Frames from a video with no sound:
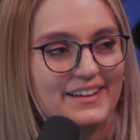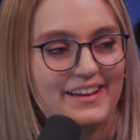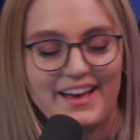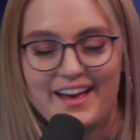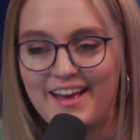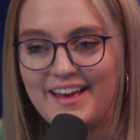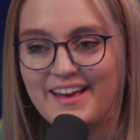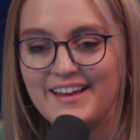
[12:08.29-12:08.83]

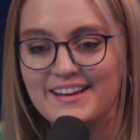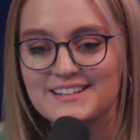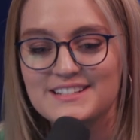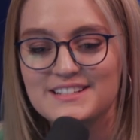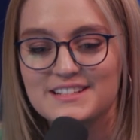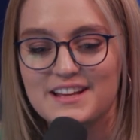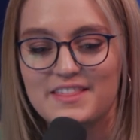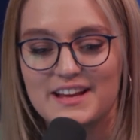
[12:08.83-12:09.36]

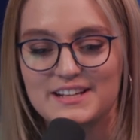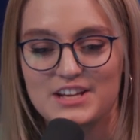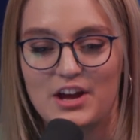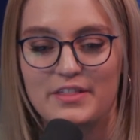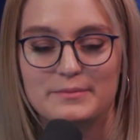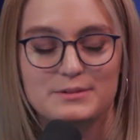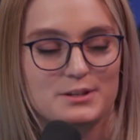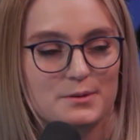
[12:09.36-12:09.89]
And they
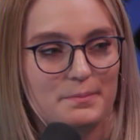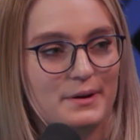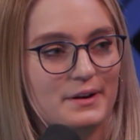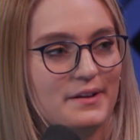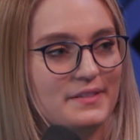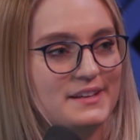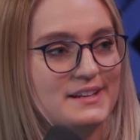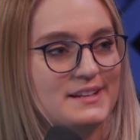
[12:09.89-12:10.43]
tell them to put
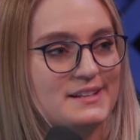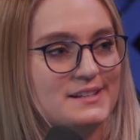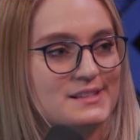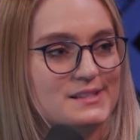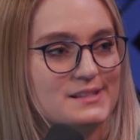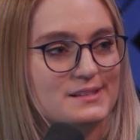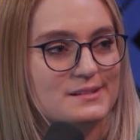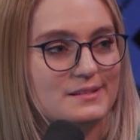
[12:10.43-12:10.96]
on
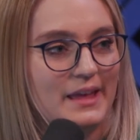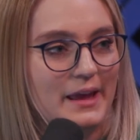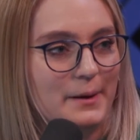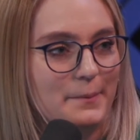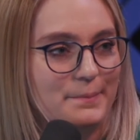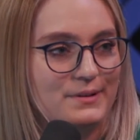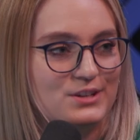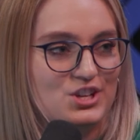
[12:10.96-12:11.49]
these
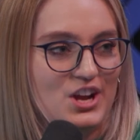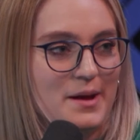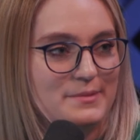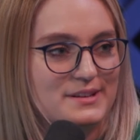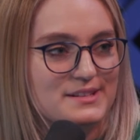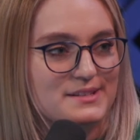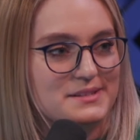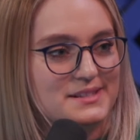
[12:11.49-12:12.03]
like
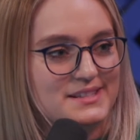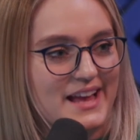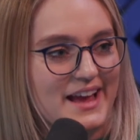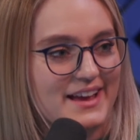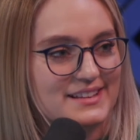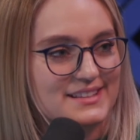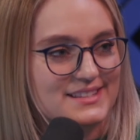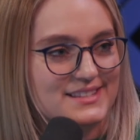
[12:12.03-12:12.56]
pajama
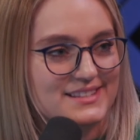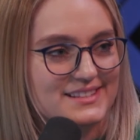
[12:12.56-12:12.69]
sets.